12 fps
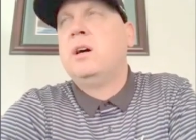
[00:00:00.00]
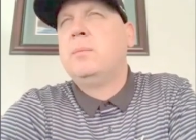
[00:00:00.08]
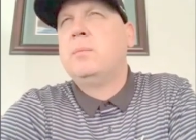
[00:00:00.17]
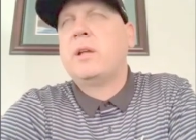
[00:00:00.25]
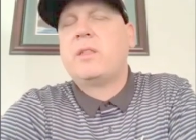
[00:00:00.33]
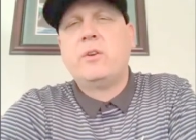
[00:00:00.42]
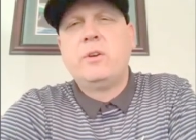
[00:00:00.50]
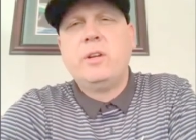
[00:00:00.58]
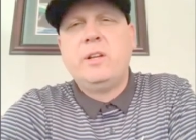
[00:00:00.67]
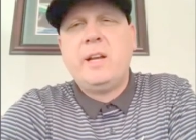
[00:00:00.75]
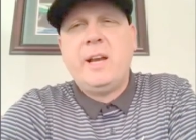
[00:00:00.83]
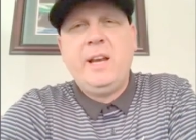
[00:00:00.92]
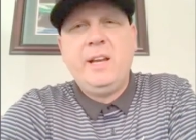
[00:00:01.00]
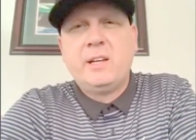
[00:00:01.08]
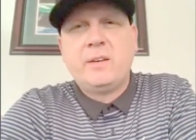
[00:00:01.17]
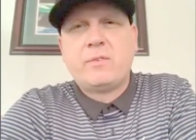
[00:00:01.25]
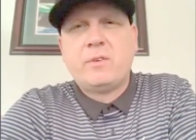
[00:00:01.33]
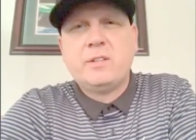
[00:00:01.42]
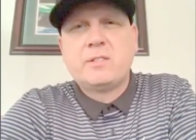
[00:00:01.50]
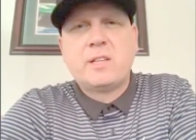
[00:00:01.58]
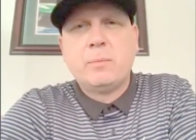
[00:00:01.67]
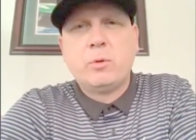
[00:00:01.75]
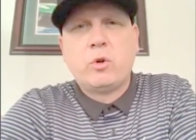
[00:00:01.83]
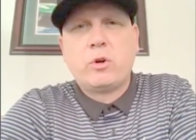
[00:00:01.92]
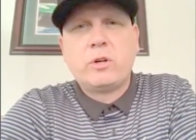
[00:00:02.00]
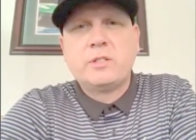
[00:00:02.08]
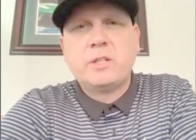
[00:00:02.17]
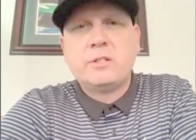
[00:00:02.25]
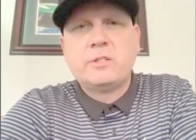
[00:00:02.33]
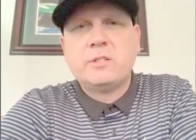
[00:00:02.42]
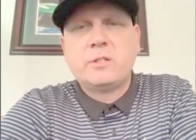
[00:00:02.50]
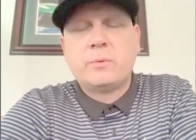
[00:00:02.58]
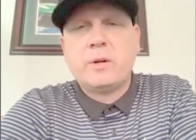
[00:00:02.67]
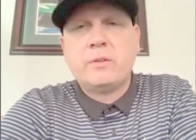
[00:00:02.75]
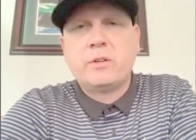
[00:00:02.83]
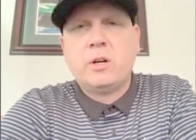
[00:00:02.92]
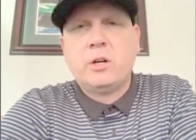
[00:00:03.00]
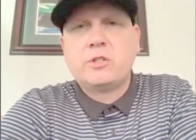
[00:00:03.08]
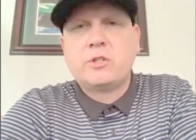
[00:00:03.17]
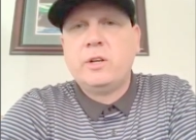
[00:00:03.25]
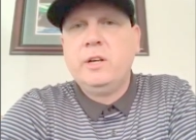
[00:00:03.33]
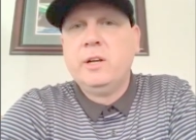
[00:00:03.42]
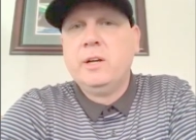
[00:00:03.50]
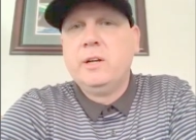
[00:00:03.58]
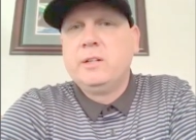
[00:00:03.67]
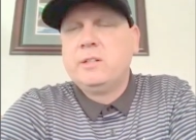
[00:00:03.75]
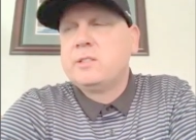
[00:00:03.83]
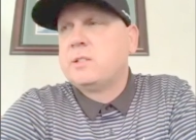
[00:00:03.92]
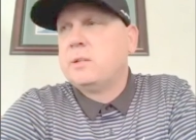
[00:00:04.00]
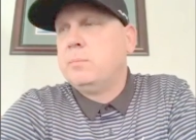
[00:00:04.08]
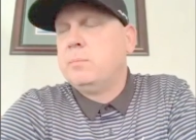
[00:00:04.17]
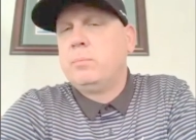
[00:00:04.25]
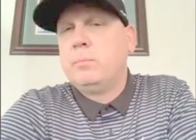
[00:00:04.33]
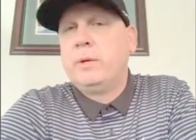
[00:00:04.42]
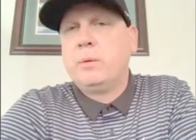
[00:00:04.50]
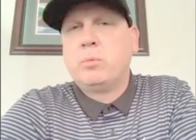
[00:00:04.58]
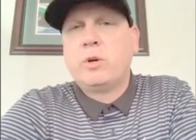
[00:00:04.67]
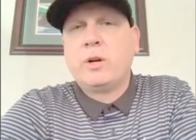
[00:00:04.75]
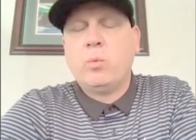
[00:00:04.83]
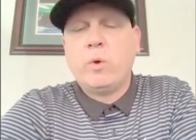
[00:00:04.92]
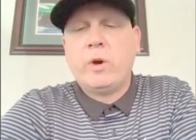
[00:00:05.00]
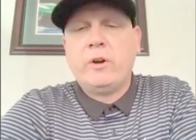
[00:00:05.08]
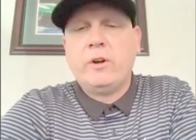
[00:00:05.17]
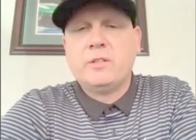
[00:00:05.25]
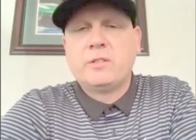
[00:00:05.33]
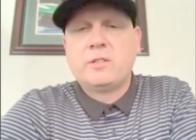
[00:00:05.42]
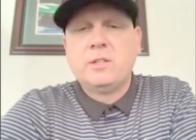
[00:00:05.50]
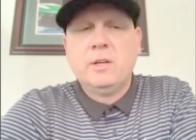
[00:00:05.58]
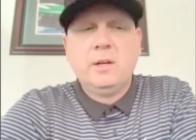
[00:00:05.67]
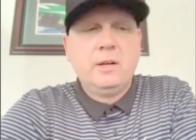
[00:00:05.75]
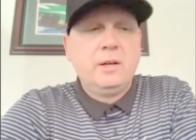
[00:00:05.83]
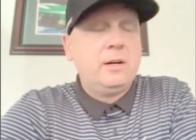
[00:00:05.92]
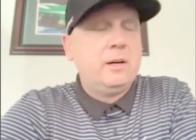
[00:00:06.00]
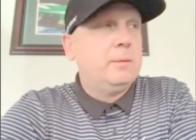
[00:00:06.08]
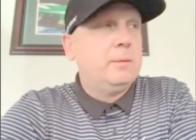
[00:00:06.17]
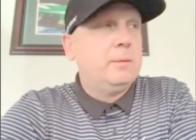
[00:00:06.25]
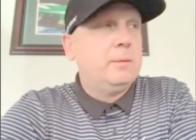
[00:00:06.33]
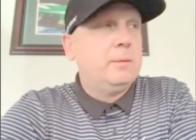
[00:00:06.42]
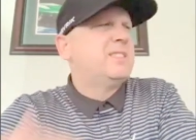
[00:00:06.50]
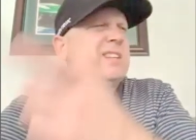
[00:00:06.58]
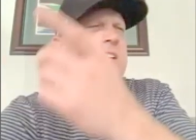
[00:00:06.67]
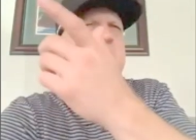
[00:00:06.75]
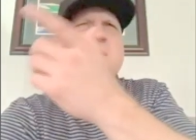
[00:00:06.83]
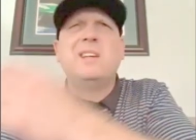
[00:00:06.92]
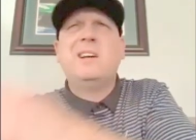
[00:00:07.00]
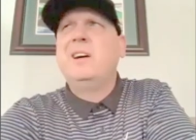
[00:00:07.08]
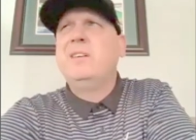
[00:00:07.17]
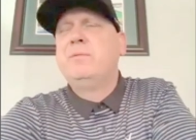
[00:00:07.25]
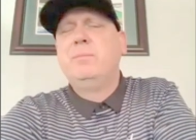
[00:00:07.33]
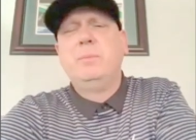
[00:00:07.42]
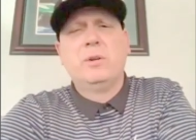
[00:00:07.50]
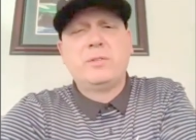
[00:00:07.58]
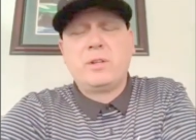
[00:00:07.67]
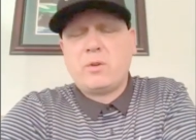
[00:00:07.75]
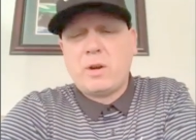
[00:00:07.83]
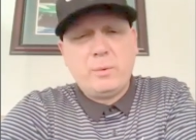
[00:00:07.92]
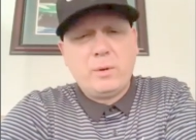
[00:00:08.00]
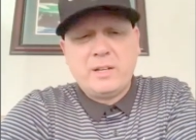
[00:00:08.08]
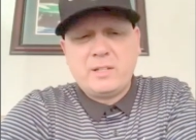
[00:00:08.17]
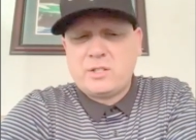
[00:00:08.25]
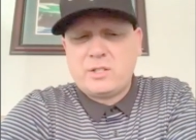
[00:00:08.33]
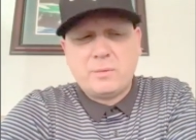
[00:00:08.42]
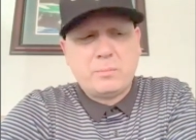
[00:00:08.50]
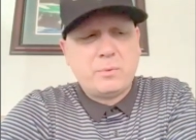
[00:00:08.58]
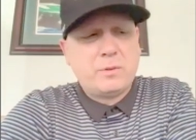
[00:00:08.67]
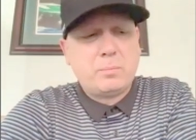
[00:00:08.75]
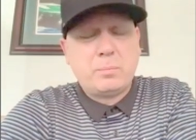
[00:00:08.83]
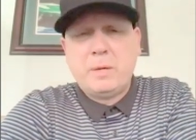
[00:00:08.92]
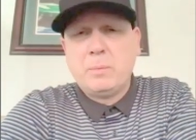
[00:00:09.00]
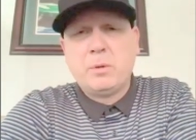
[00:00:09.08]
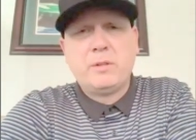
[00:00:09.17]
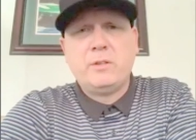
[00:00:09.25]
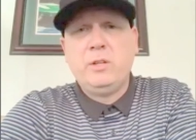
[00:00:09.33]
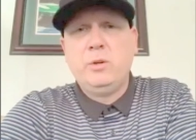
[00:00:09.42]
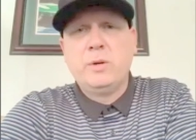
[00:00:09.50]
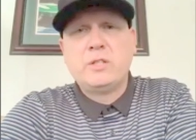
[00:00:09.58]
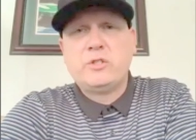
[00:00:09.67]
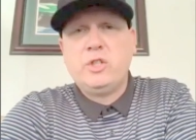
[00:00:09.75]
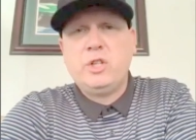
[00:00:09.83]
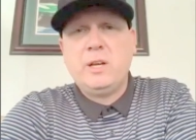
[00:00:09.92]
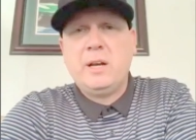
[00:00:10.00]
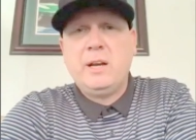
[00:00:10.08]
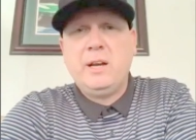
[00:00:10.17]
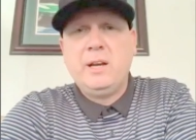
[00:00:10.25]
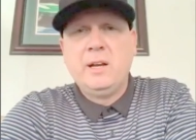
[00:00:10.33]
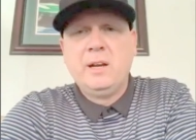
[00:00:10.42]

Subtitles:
like 38 different disabled organizations around the country, just to, you know, bring awareness. But since I've built a great relationship with people at the USGA,